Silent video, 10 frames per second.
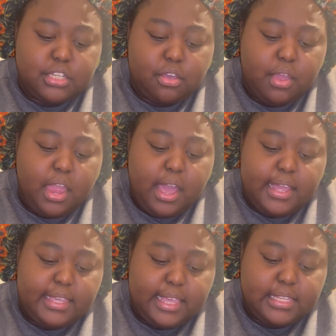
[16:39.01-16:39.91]
So I
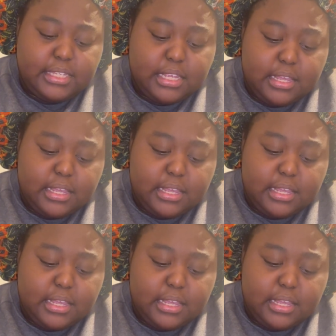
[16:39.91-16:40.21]
guess